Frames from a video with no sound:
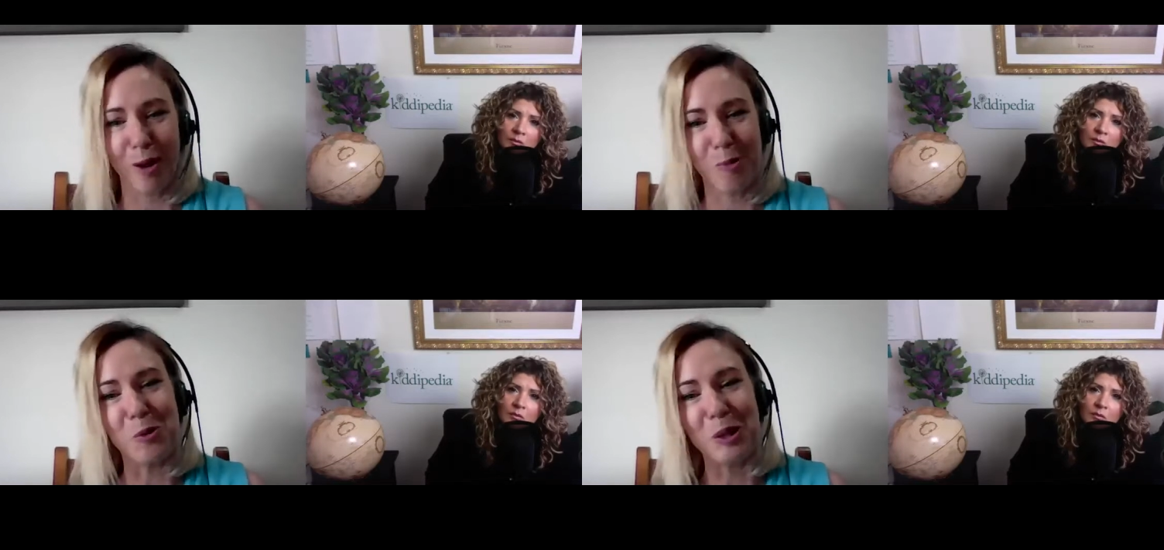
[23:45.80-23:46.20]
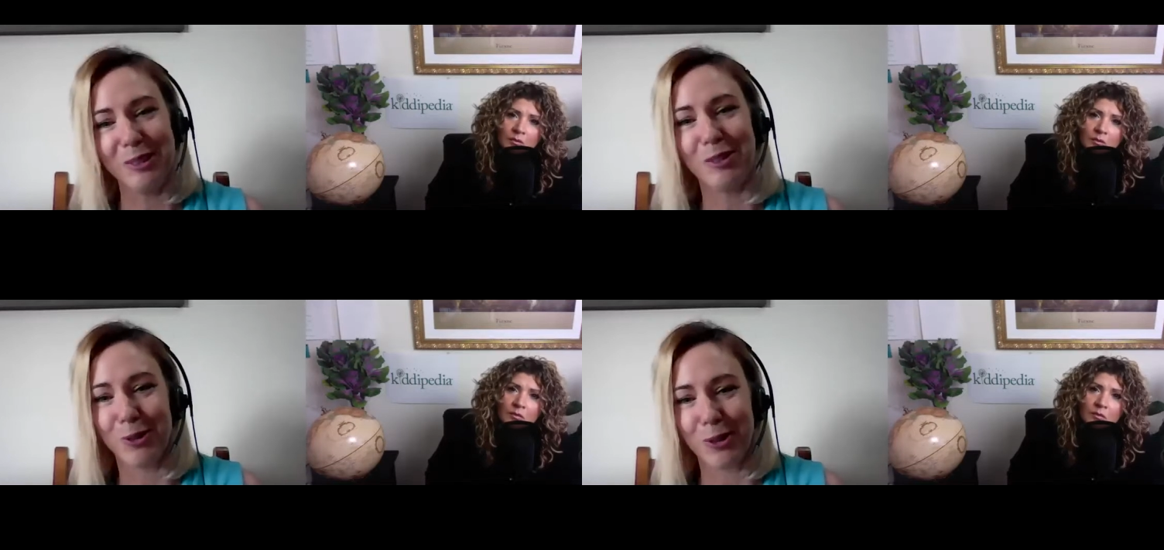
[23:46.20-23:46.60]
Speaker 1: I walk in
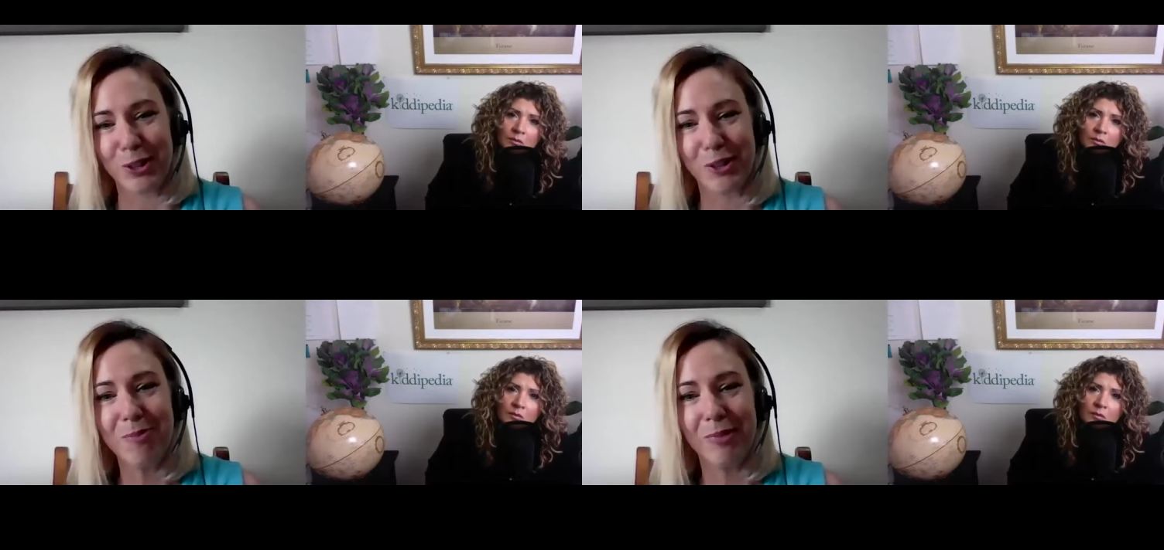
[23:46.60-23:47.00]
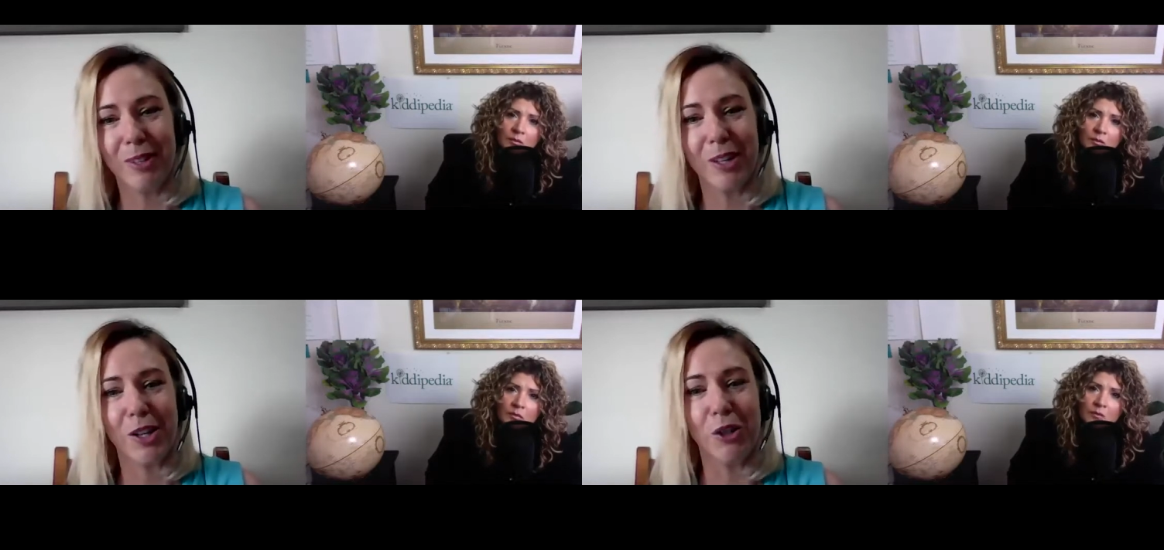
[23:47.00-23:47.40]
the room,
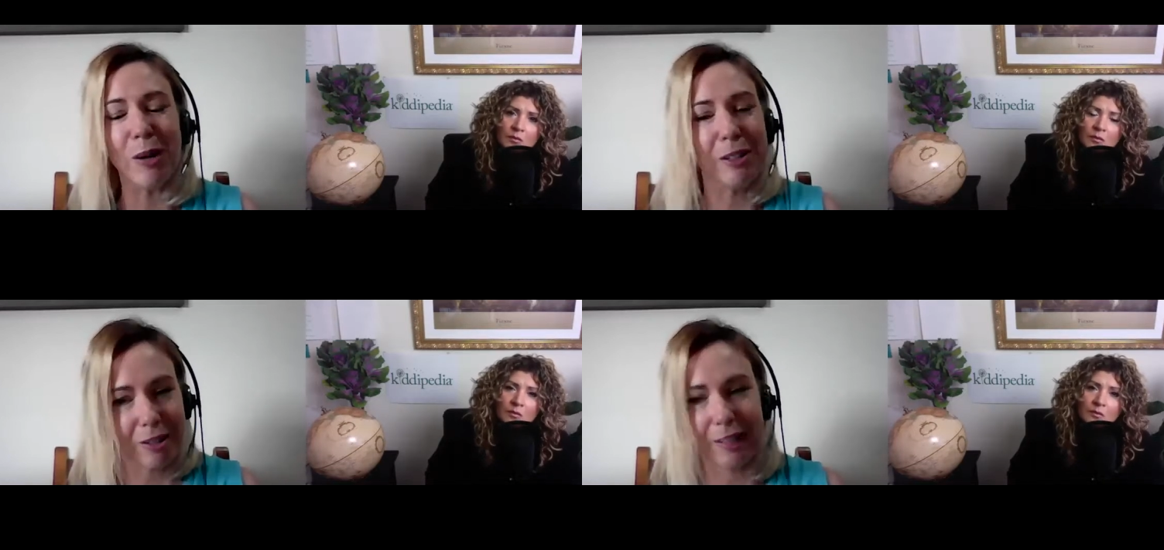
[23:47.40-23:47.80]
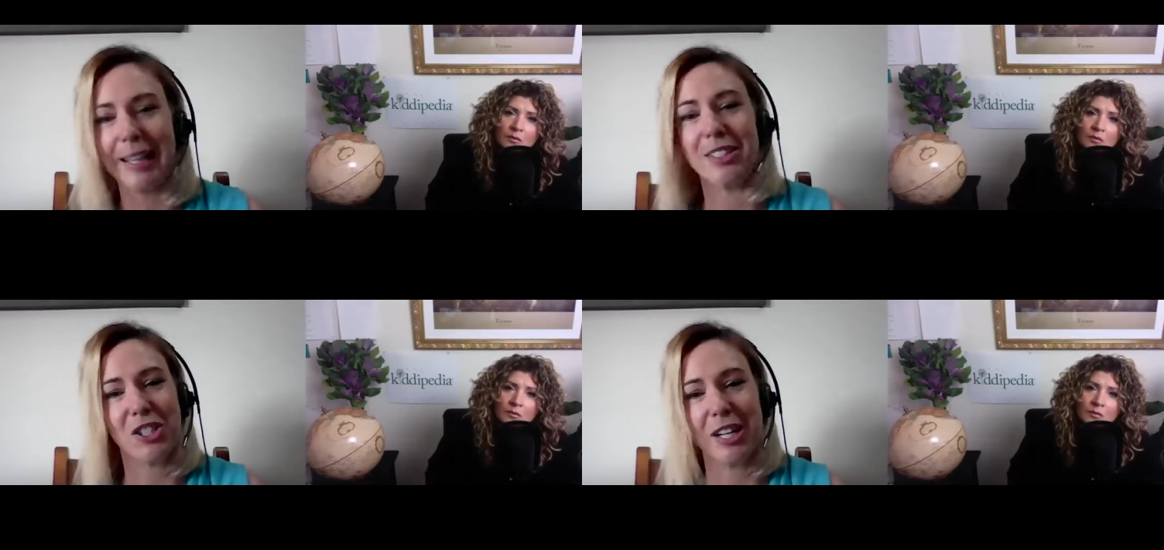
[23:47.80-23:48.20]
you are not
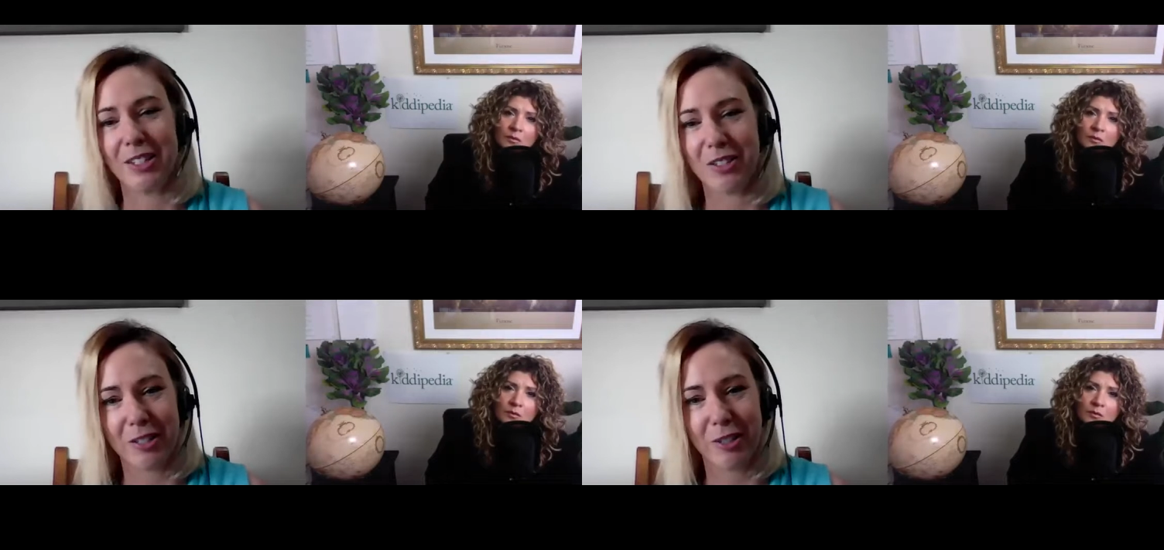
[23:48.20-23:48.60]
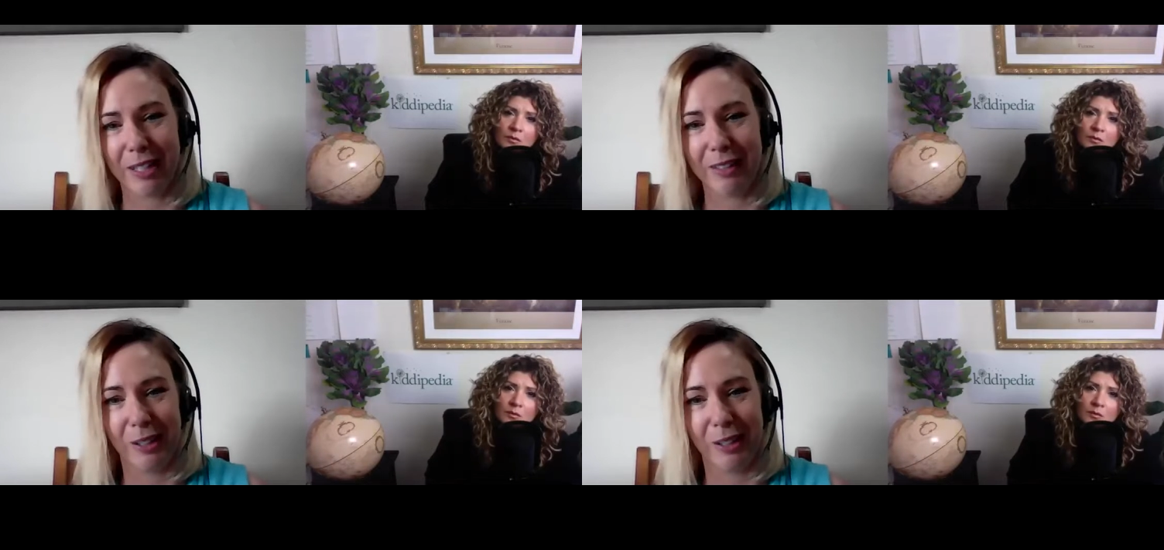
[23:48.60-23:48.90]
allowed to change the screen